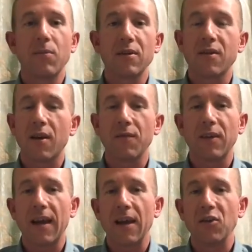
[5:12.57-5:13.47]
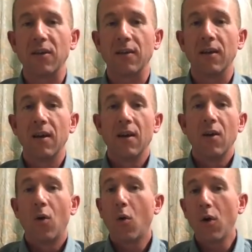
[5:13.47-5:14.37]
personification
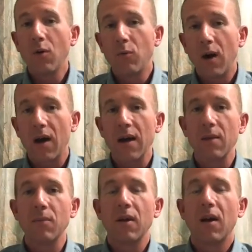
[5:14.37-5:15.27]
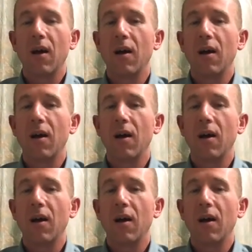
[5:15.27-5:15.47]
or rhyme